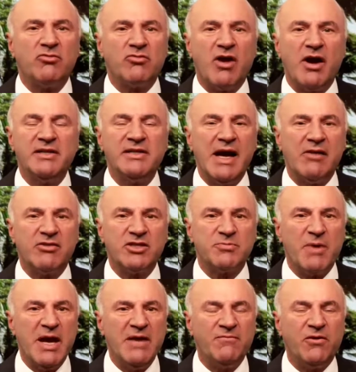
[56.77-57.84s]
grind down is
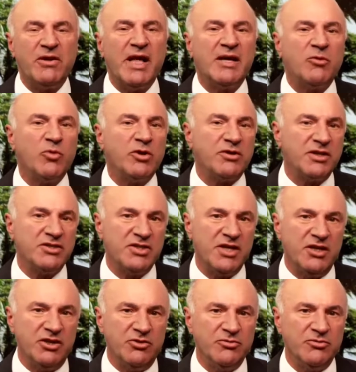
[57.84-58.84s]
painful, and it will continue.